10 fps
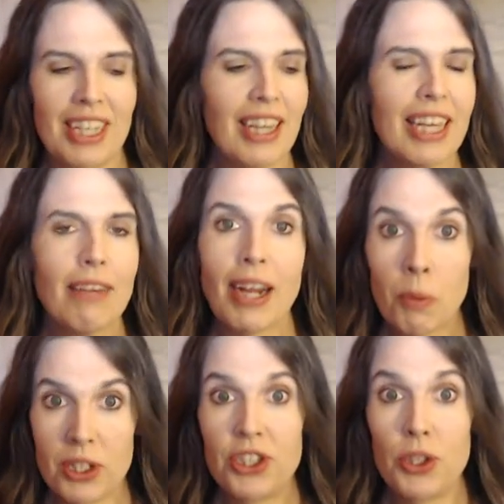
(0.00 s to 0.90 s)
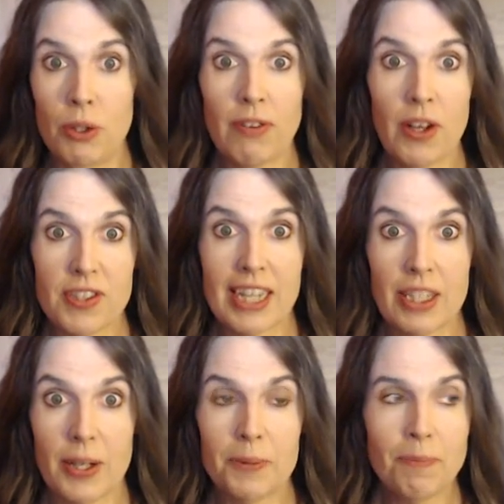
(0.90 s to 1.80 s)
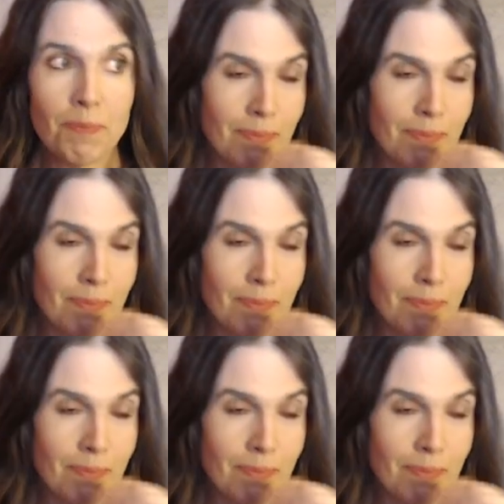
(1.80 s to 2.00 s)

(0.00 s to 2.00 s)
Like if I were to do a falsetto,